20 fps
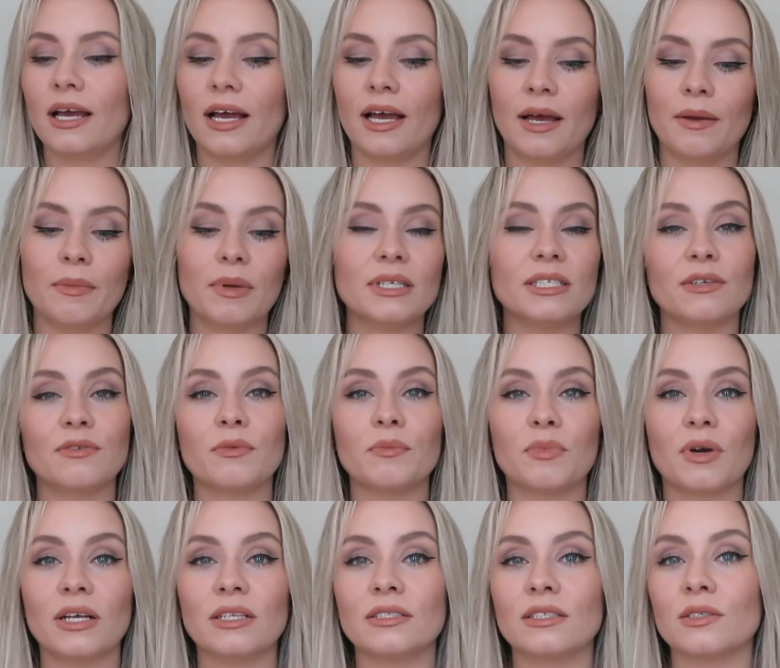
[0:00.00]
And
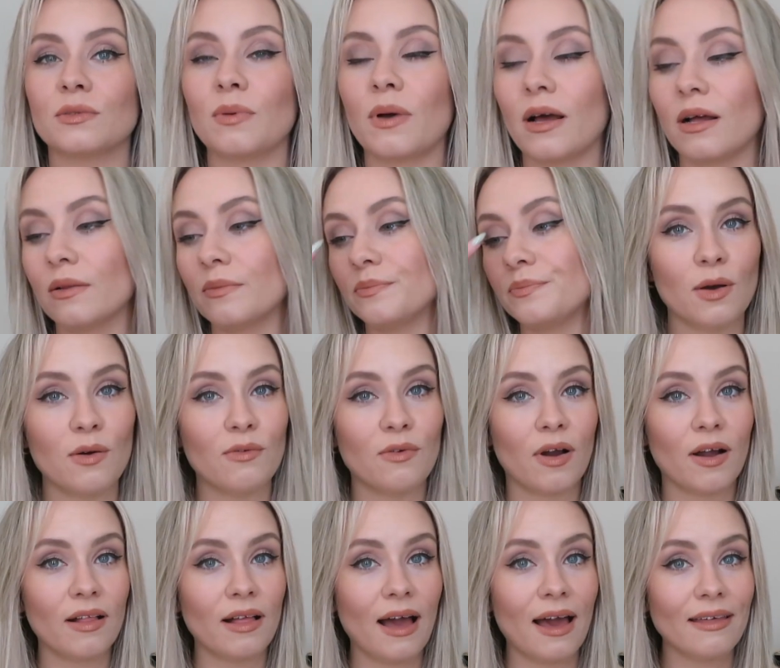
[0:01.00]
different brands as well. So
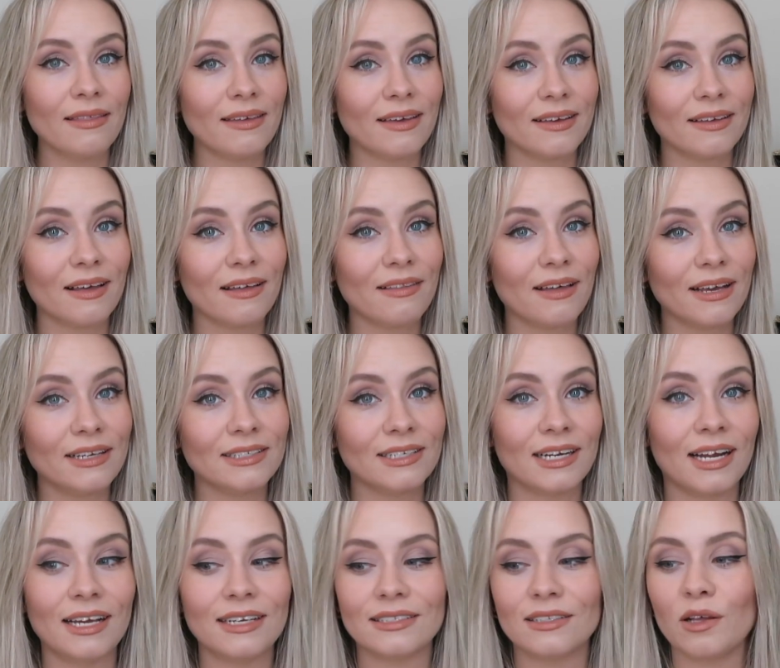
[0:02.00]
overall, I think that is
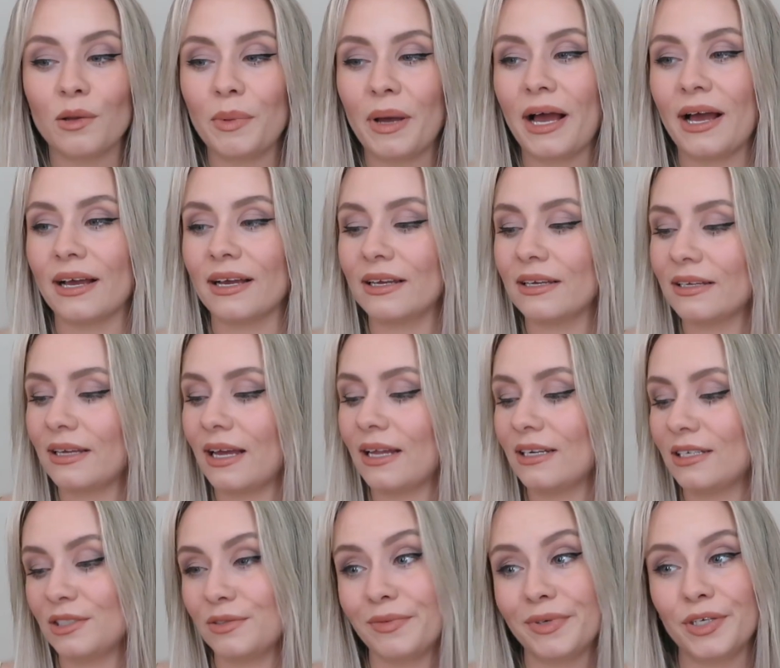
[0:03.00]
a nice little bag,
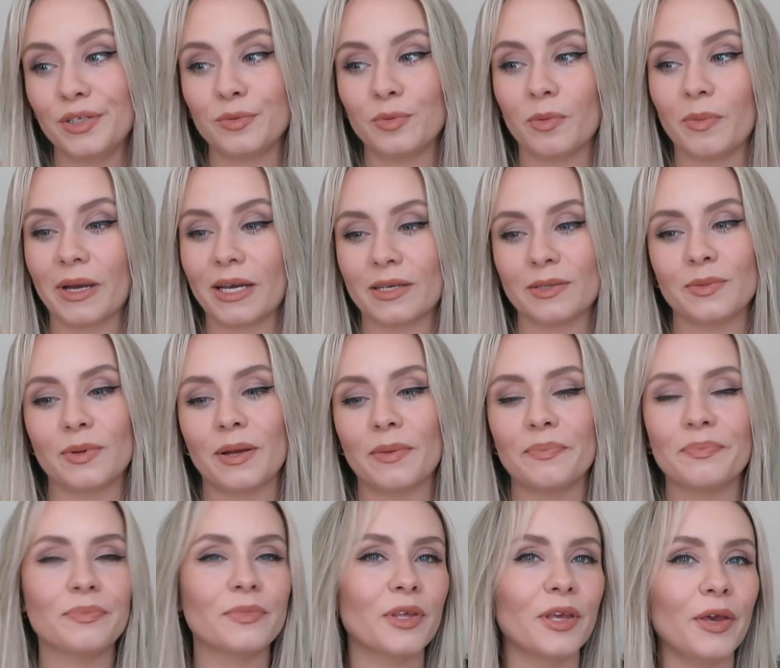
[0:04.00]
and it's a reusable bag as
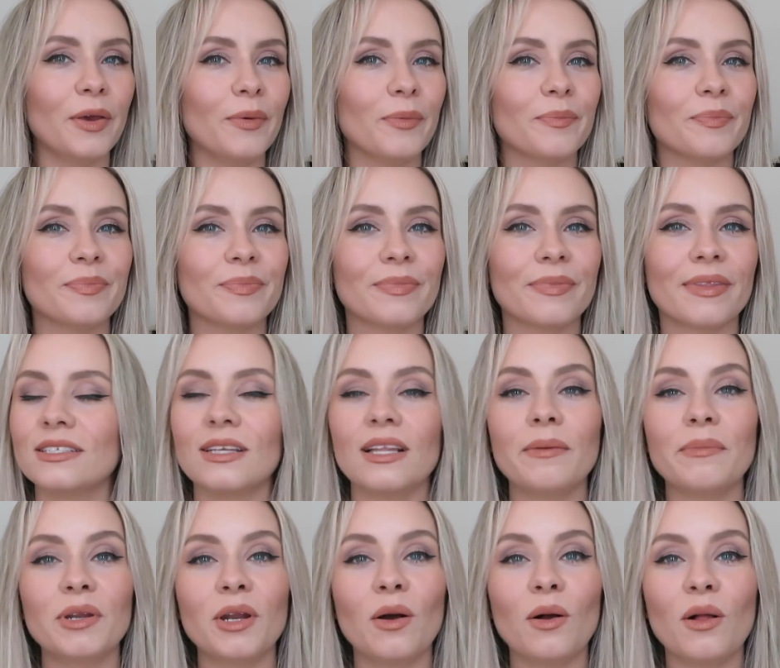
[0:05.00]
well. Cute. So
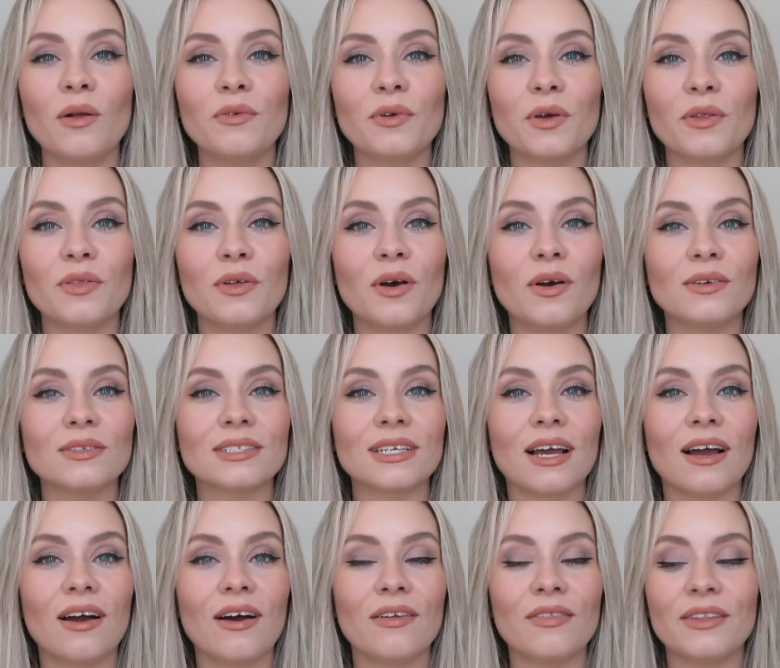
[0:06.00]
let me know all of your thoughts
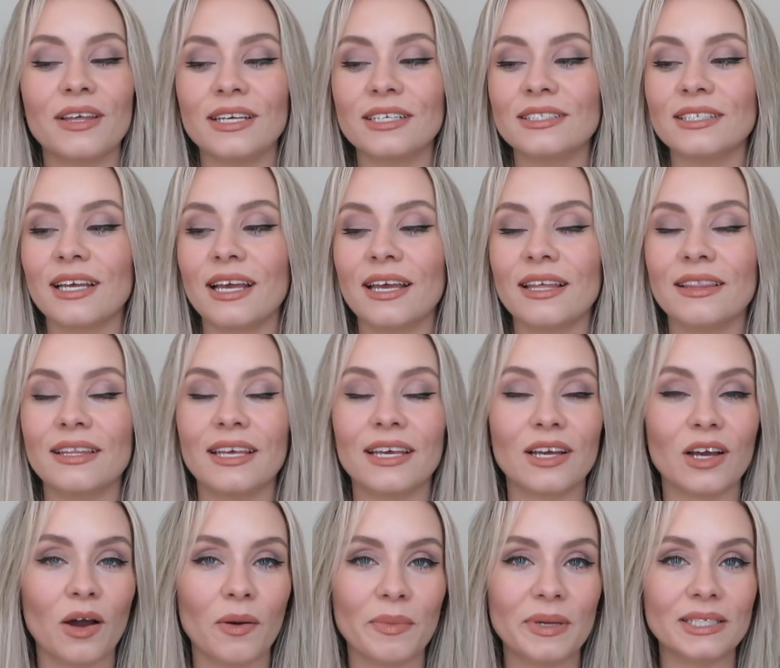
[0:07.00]
on this in
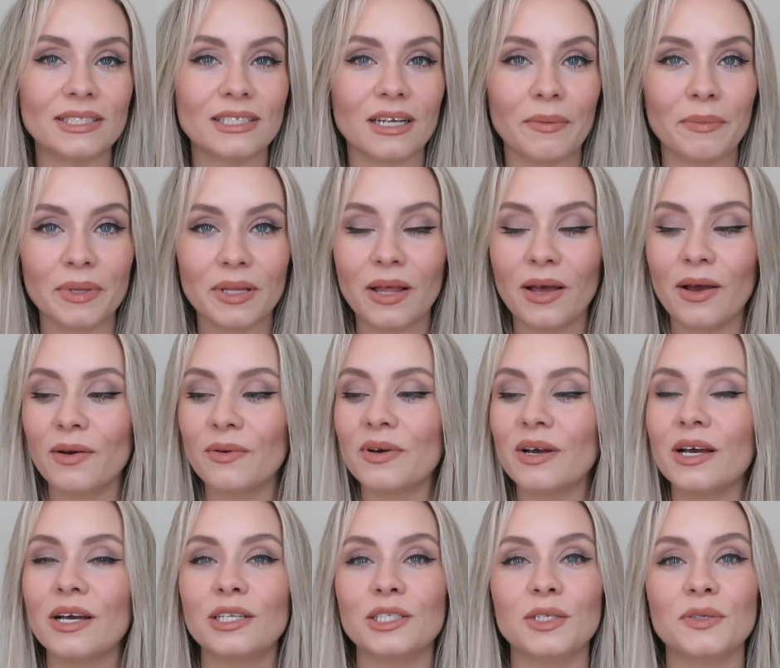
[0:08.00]
the comments down below.
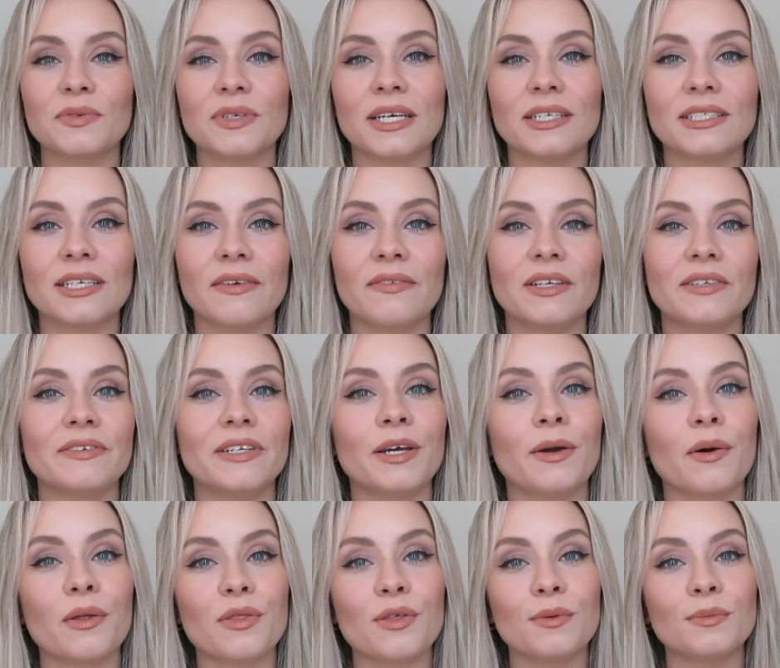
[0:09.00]
Don't forget to give this
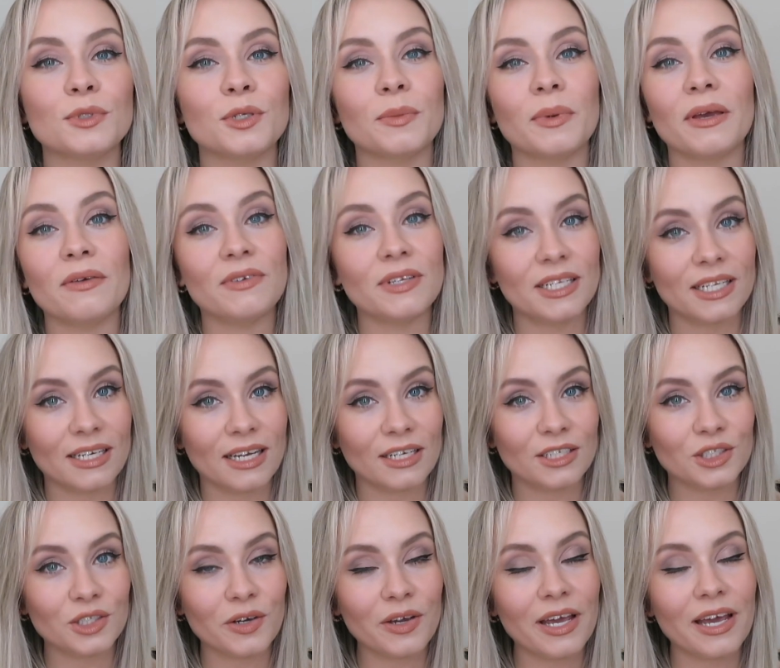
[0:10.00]
video a thumbs up if you did
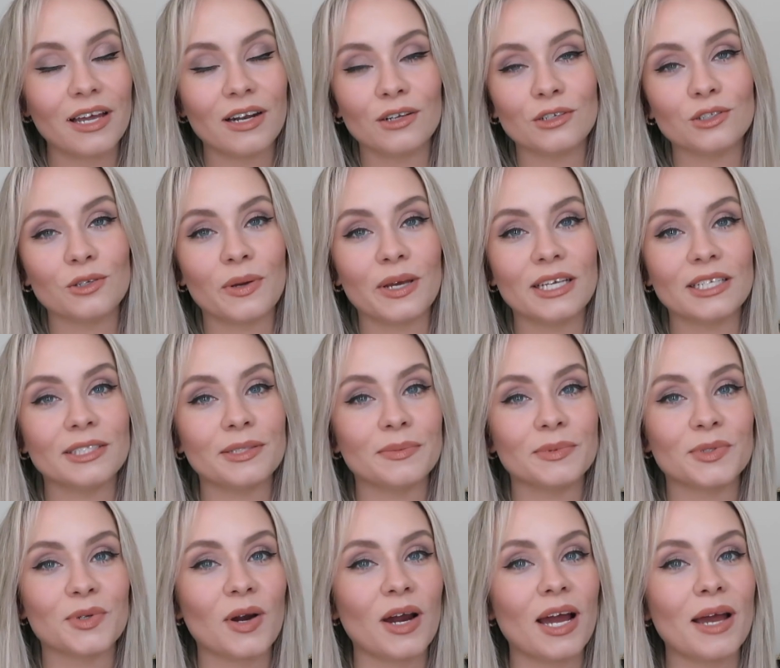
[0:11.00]
enjoy it, and also hit
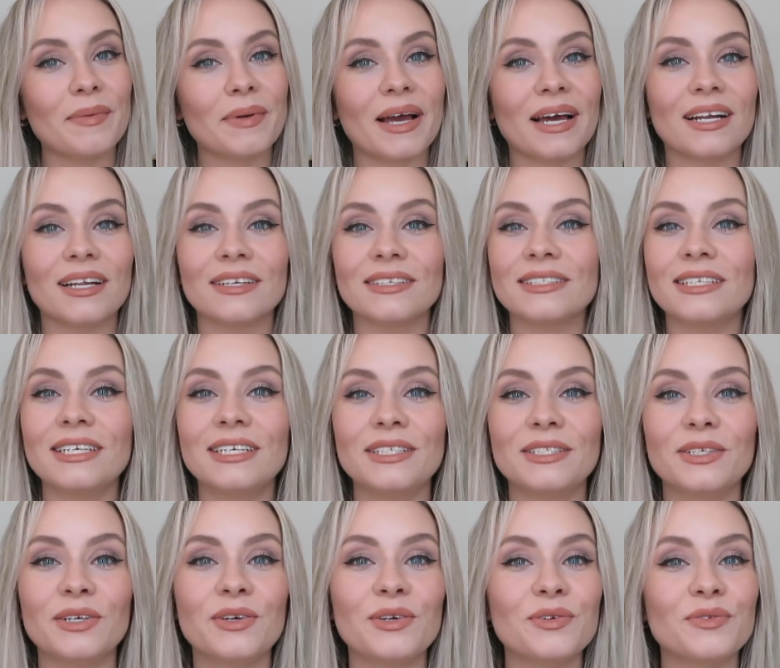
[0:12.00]
subscribe, and I'll see you
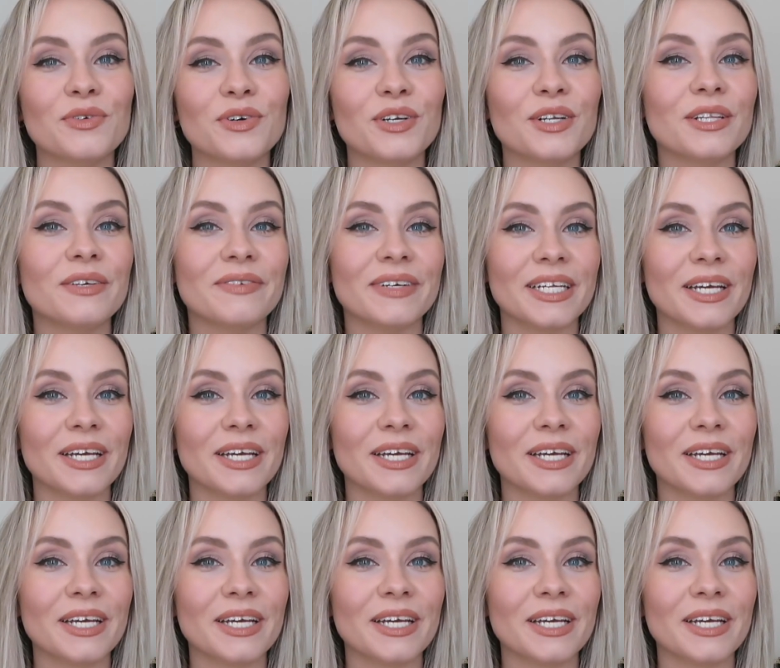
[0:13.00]
soon for another